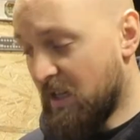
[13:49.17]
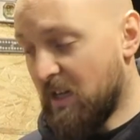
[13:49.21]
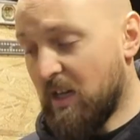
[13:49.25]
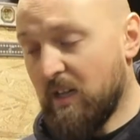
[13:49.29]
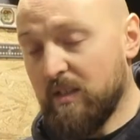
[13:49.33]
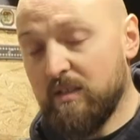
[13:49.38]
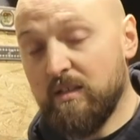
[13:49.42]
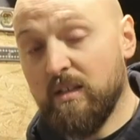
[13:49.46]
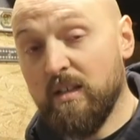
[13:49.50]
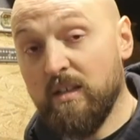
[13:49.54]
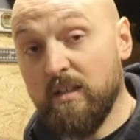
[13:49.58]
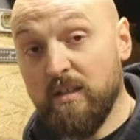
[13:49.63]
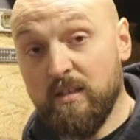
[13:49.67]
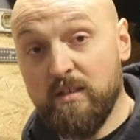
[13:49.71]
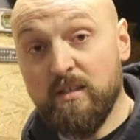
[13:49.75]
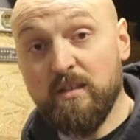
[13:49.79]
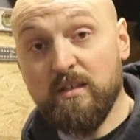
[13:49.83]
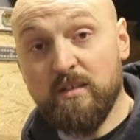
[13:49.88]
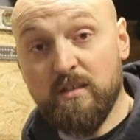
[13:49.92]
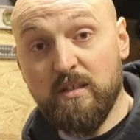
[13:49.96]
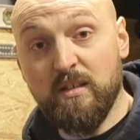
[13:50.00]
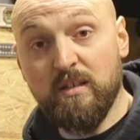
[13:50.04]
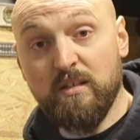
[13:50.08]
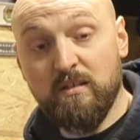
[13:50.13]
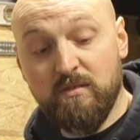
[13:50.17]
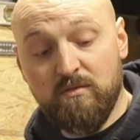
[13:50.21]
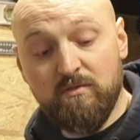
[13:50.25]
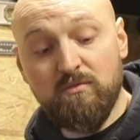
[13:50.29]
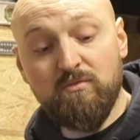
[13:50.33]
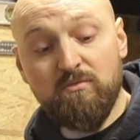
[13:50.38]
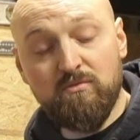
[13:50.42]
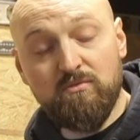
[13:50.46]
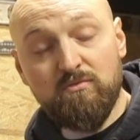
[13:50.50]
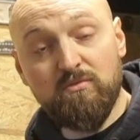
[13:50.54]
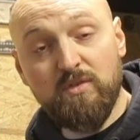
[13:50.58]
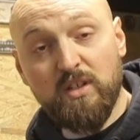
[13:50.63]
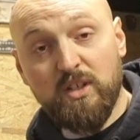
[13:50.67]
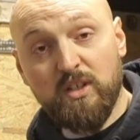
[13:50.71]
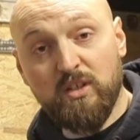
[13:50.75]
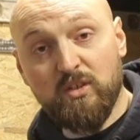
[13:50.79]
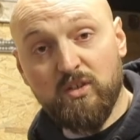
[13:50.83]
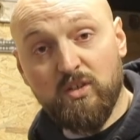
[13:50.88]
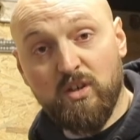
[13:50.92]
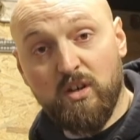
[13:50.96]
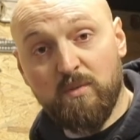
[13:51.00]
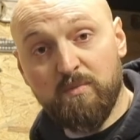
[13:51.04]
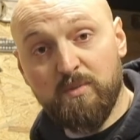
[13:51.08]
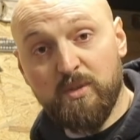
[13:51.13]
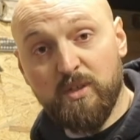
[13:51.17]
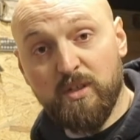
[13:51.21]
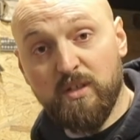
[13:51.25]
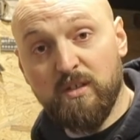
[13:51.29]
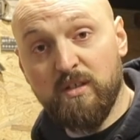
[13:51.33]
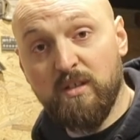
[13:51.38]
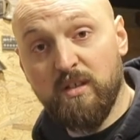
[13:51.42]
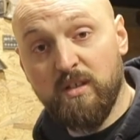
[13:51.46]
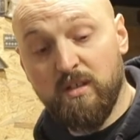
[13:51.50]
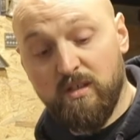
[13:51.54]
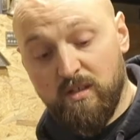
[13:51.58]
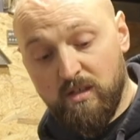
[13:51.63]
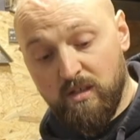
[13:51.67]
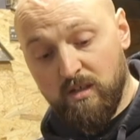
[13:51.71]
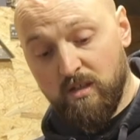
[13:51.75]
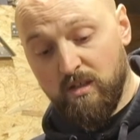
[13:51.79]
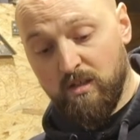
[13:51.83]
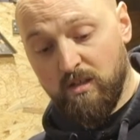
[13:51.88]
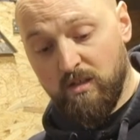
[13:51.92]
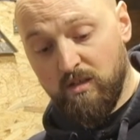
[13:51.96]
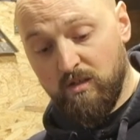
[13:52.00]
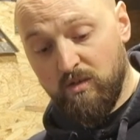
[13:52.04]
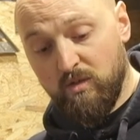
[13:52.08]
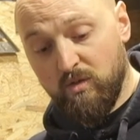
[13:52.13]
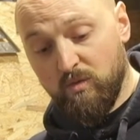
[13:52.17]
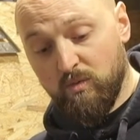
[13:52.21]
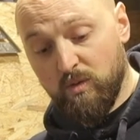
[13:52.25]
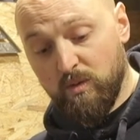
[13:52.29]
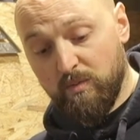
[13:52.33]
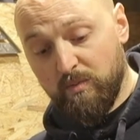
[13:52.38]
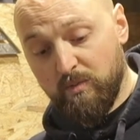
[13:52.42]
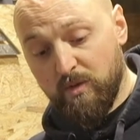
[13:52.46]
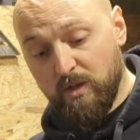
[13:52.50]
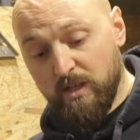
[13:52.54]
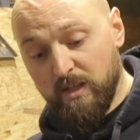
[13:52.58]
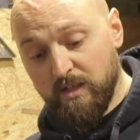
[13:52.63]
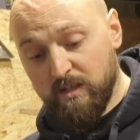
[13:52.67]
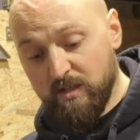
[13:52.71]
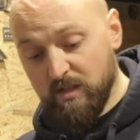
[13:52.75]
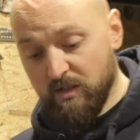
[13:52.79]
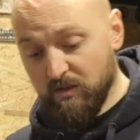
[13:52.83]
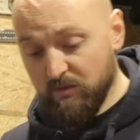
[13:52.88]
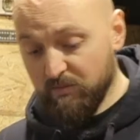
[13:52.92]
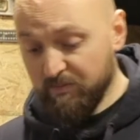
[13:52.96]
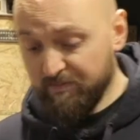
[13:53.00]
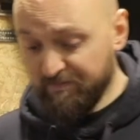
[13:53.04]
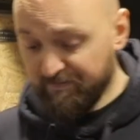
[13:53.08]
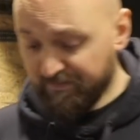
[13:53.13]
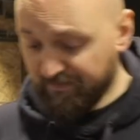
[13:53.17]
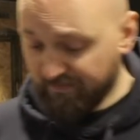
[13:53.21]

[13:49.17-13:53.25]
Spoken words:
I'd say this is a really good option to upgrade to.